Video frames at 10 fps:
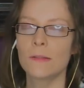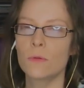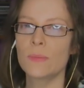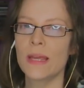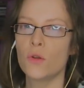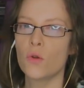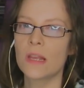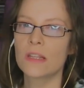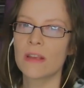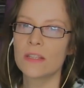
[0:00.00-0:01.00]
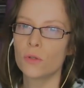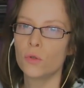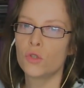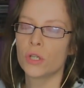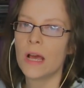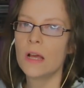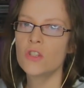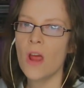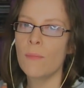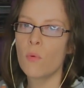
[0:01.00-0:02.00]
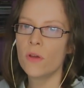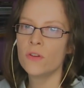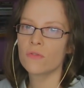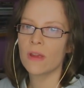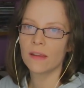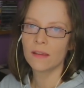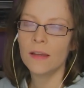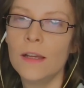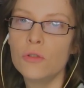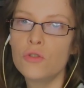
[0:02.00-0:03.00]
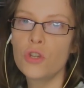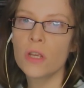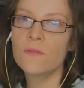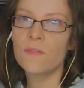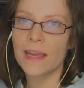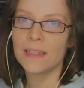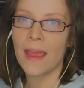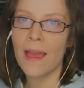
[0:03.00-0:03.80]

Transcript: This was my New Year's resolution. Stop wondering just find